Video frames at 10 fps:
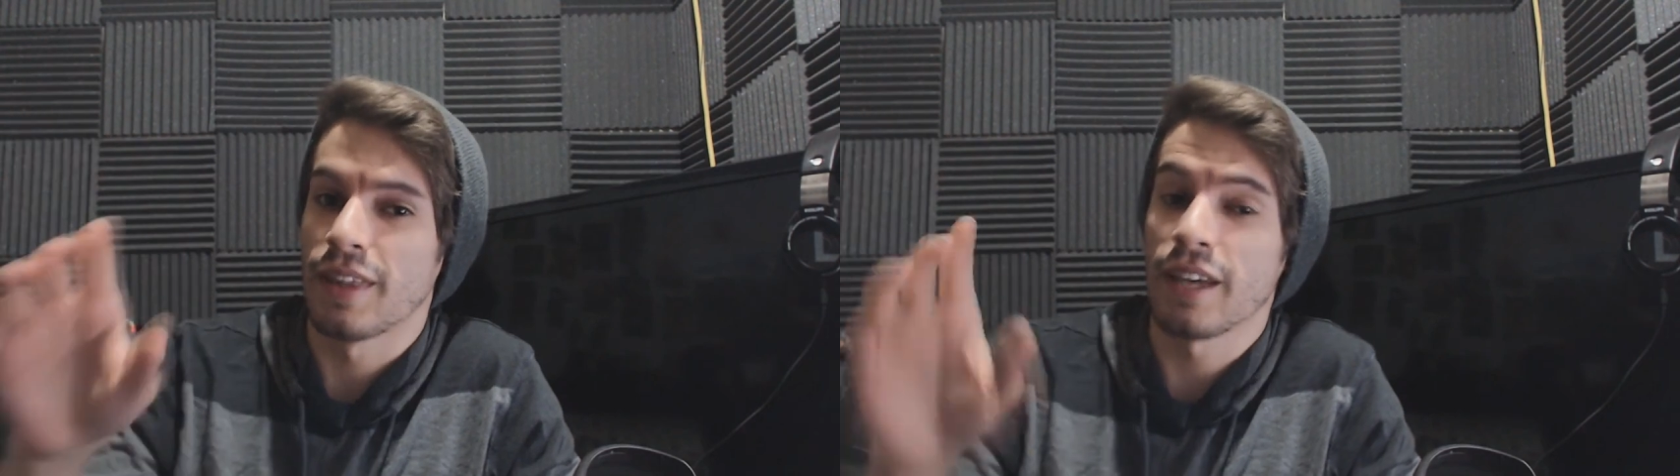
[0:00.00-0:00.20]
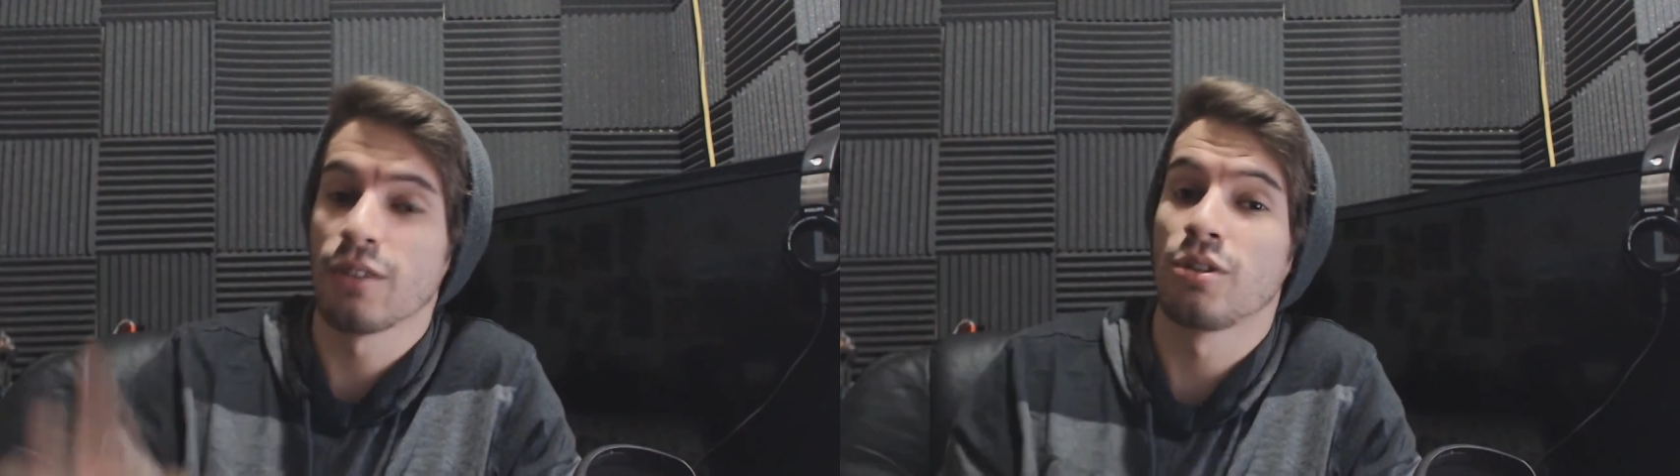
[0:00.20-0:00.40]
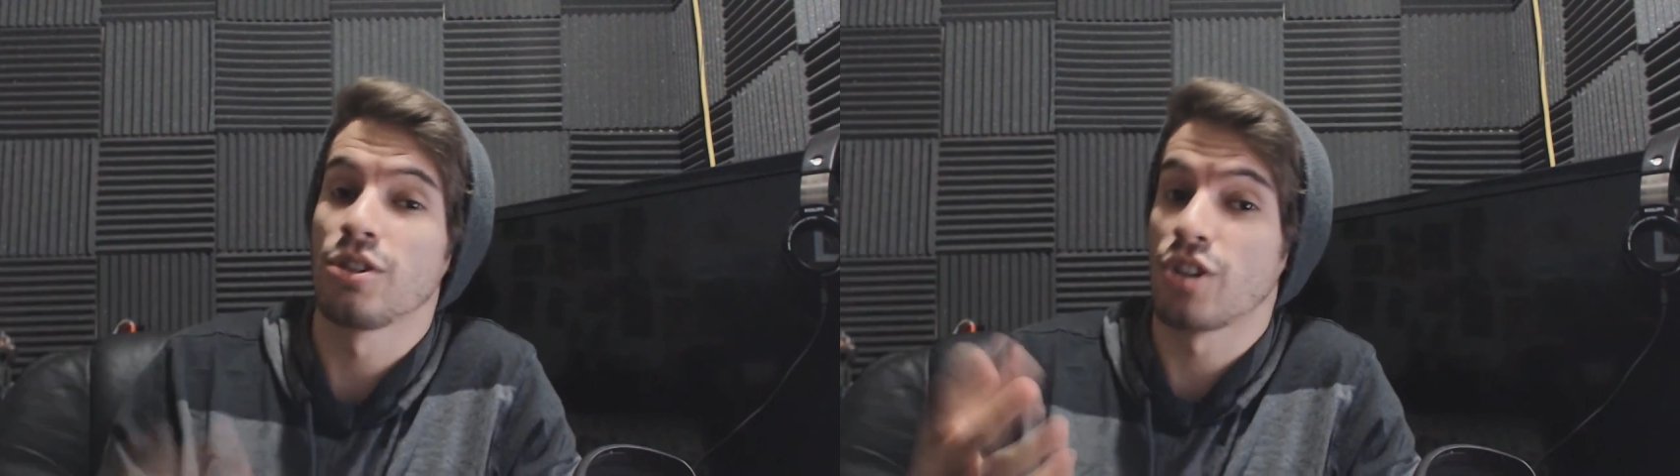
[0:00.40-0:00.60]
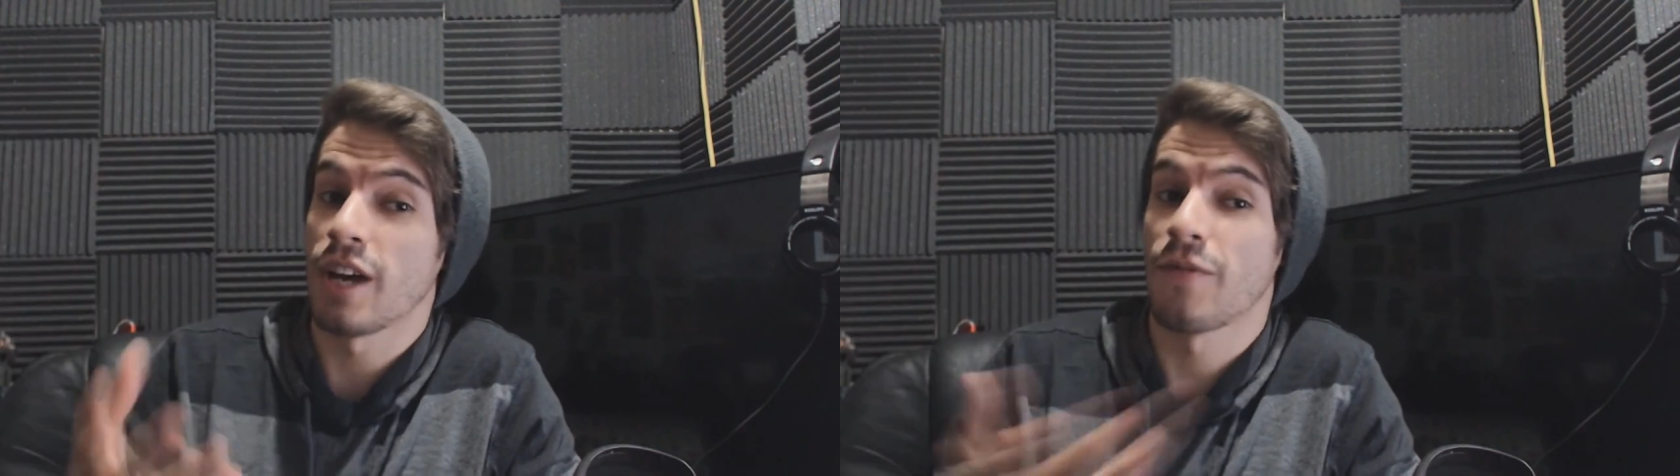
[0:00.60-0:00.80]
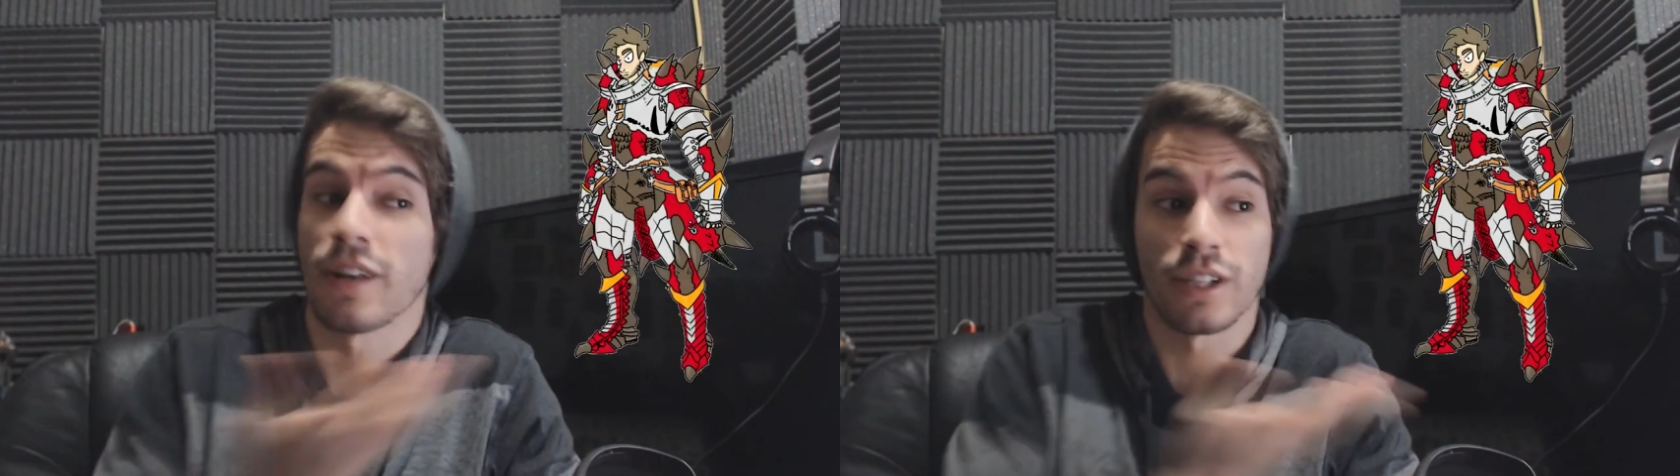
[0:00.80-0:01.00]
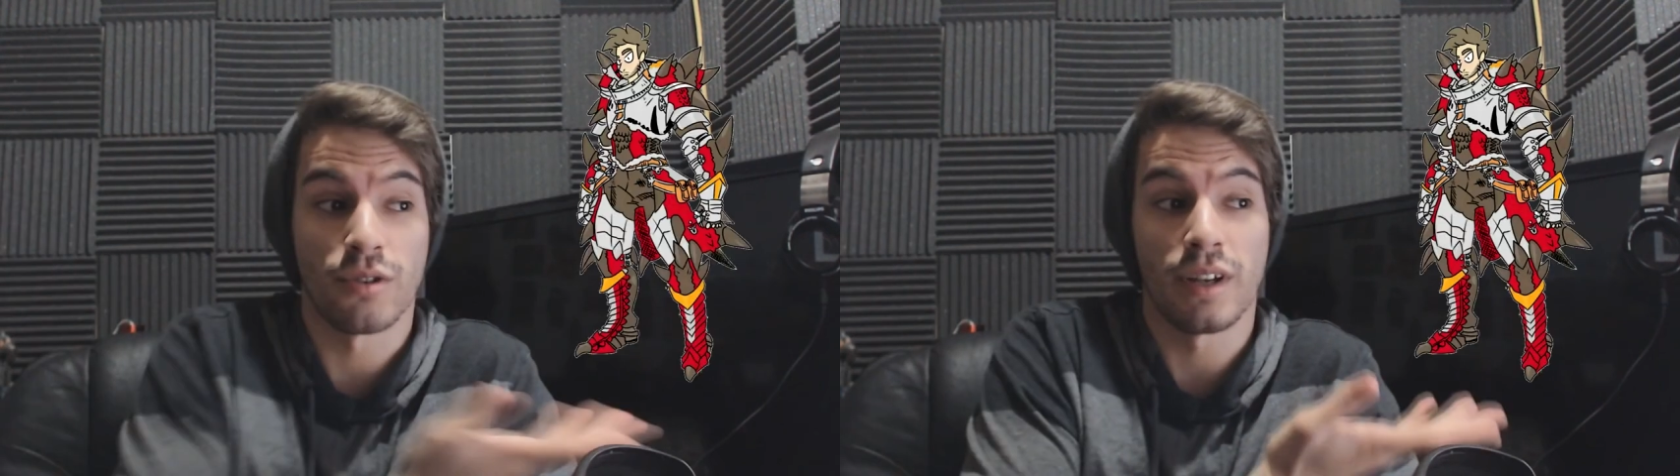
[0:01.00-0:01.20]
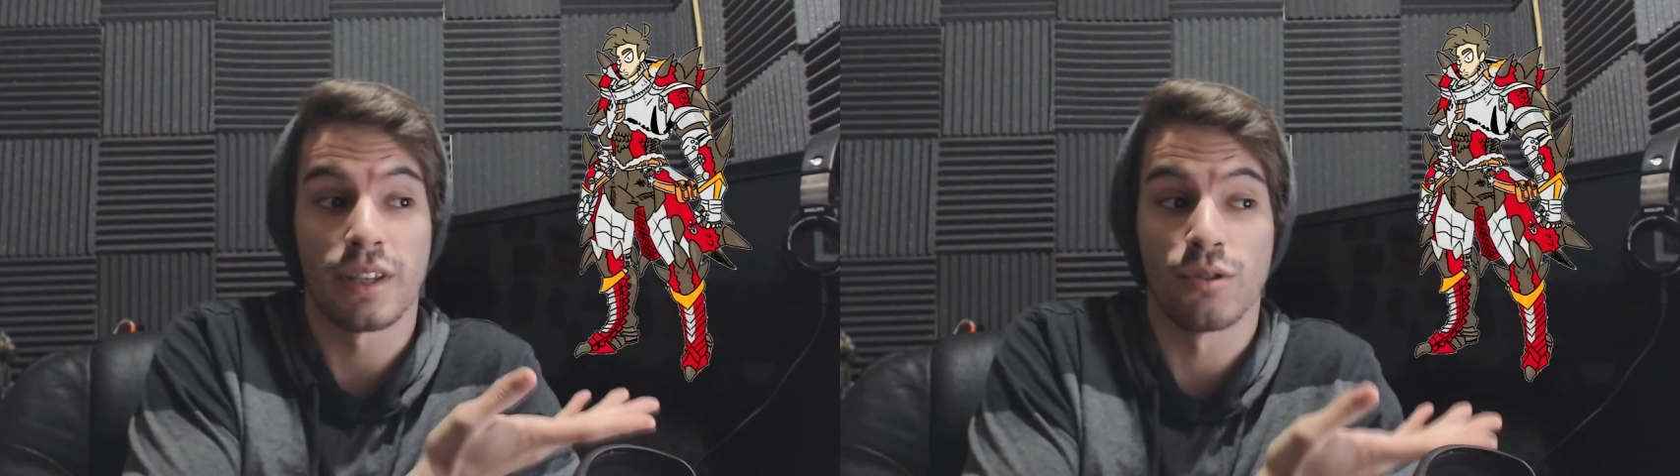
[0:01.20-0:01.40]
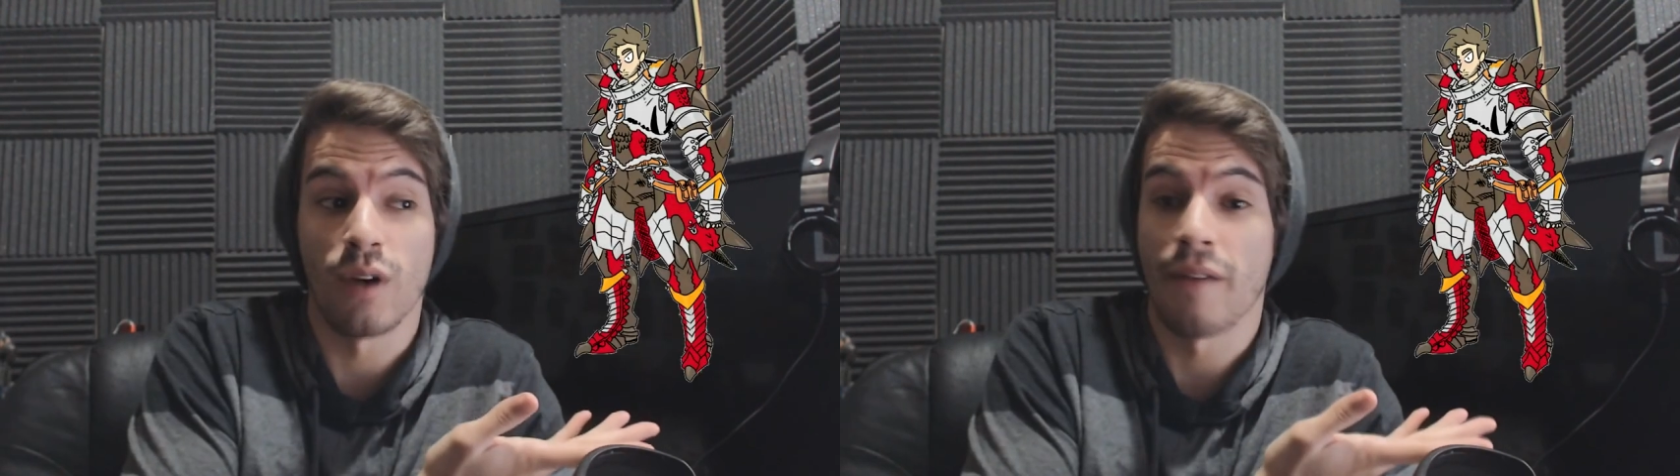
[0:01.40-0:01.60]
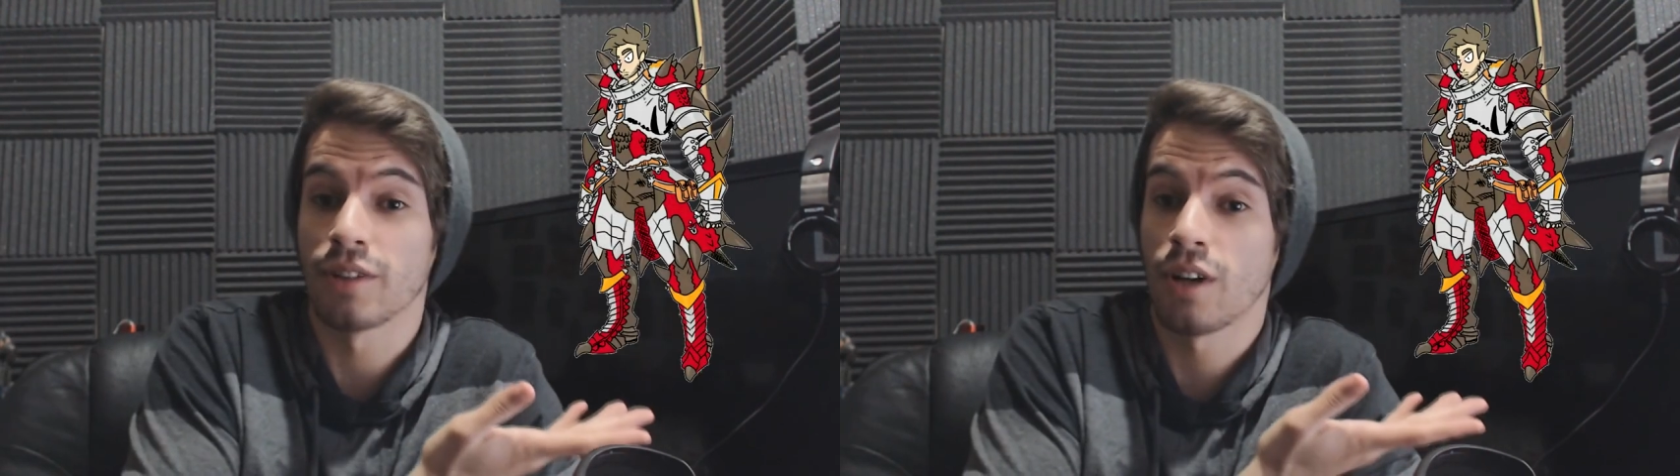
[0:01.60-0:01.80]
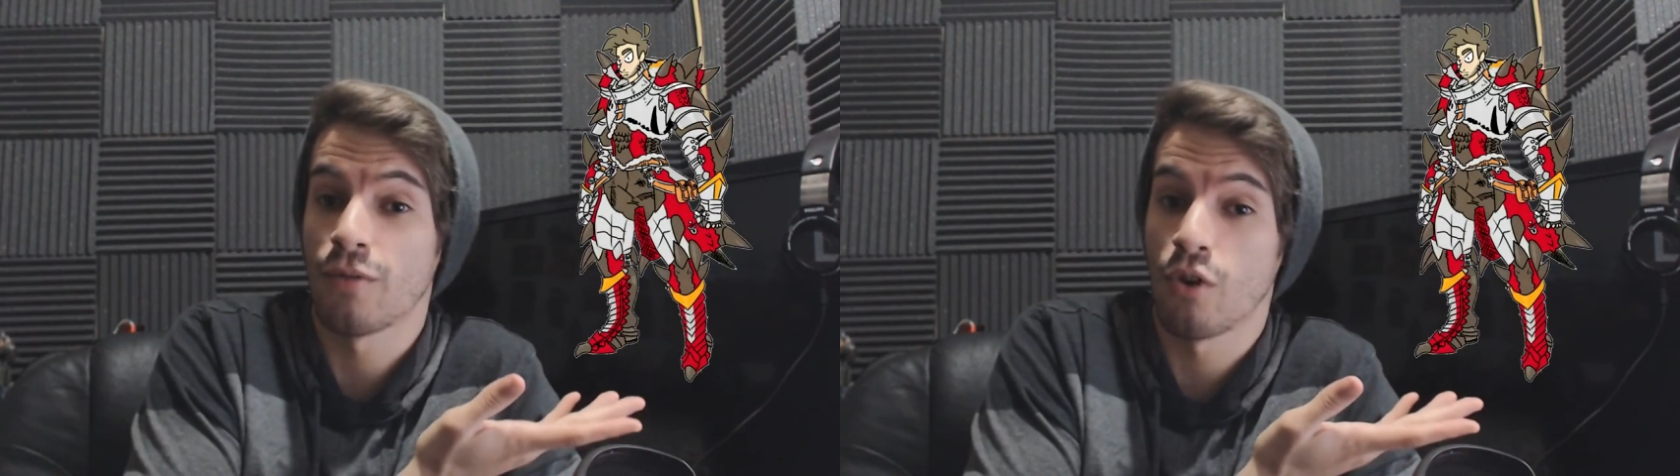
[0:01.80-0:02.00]
thank you to Jay for actually drawing this new
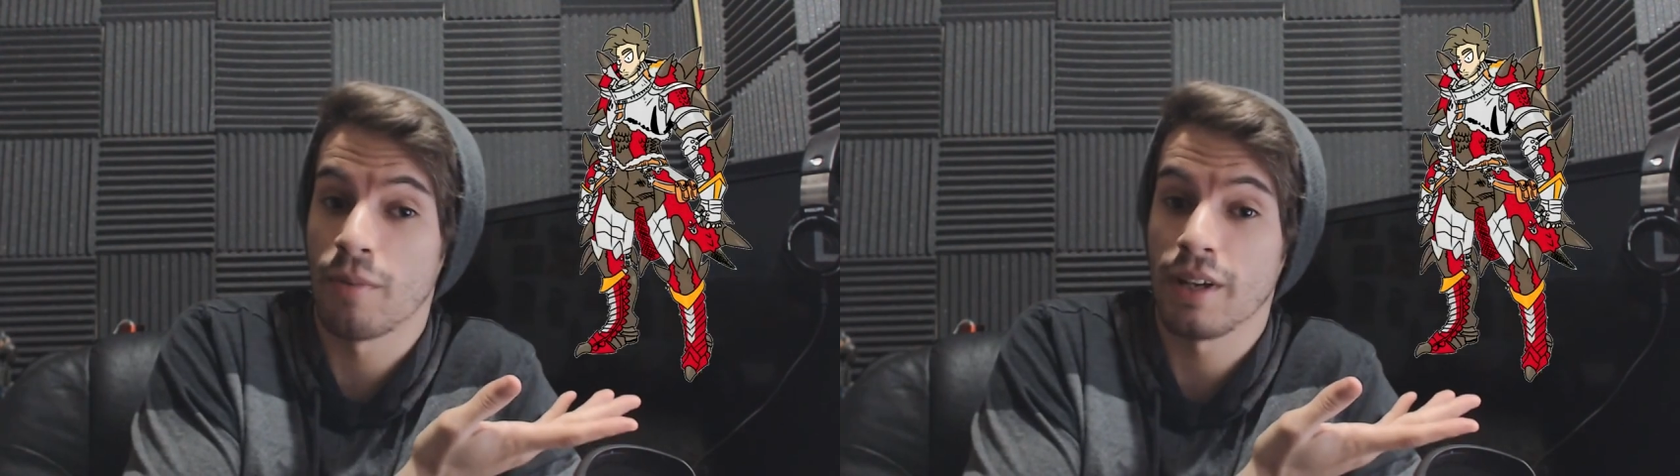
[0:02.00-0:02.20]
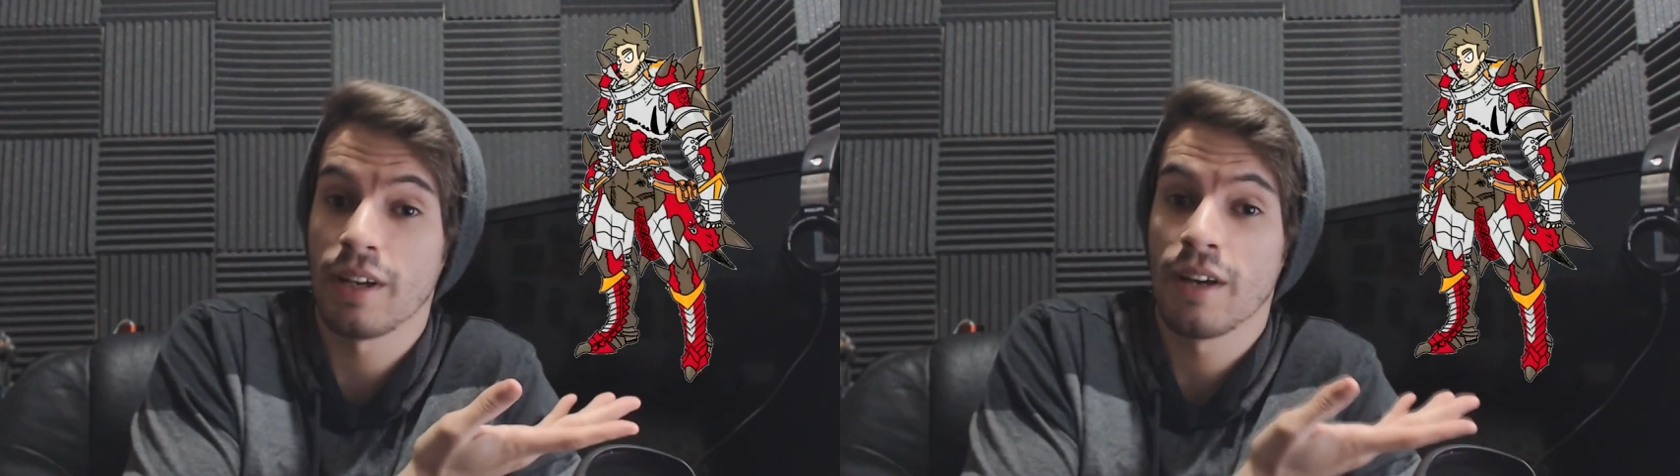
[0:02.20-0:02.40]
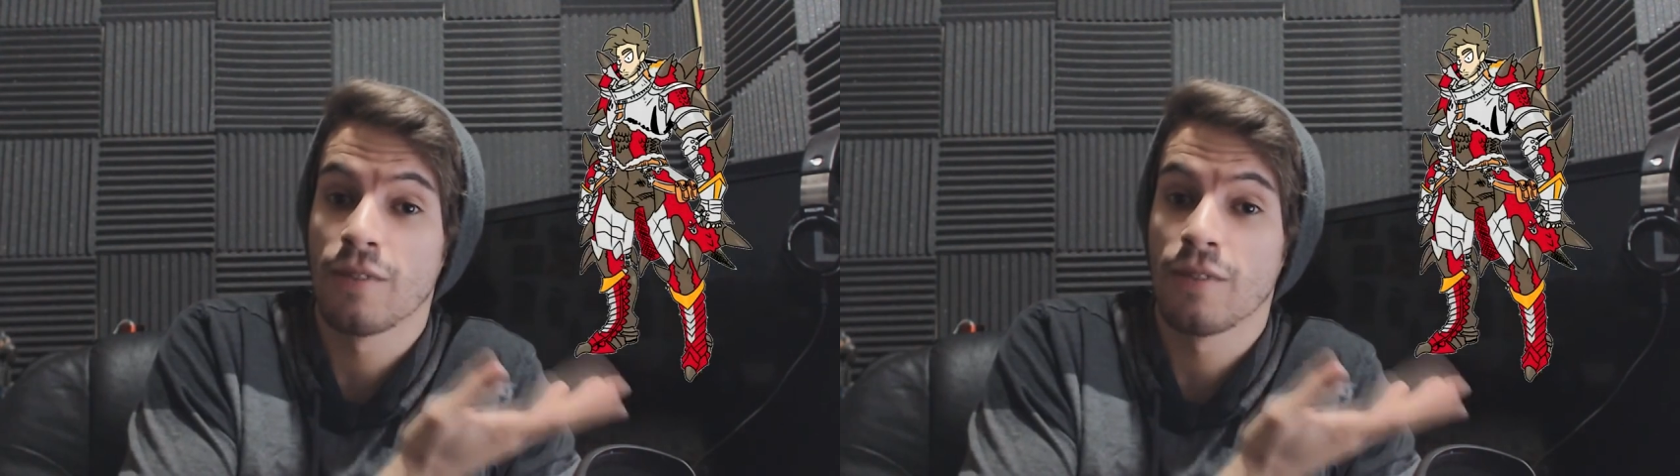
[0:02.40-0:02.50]
avatar for me